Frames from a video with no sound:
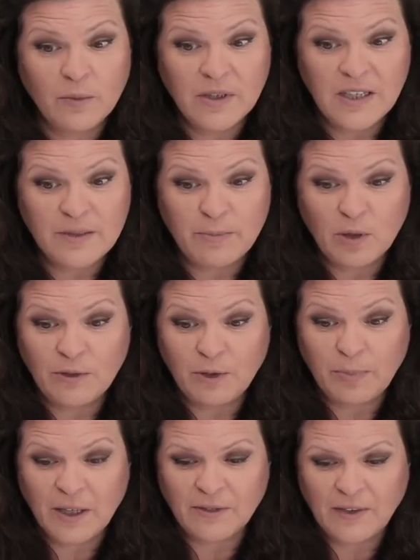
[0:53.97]
with these
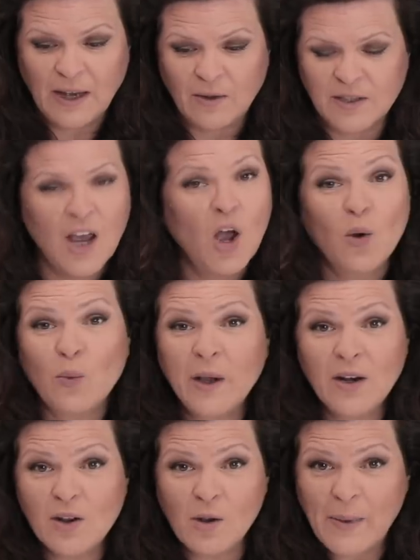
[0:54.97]
beautiful pink flowers.
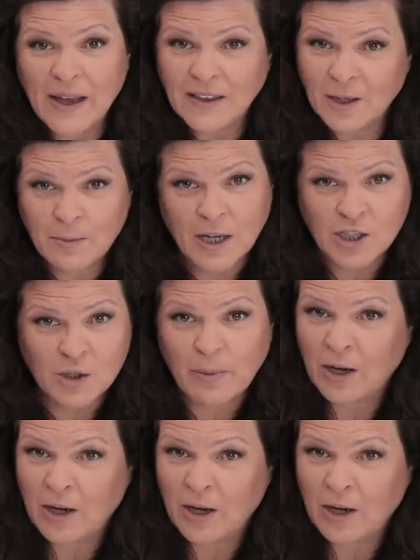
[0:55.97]
We don't go back there much,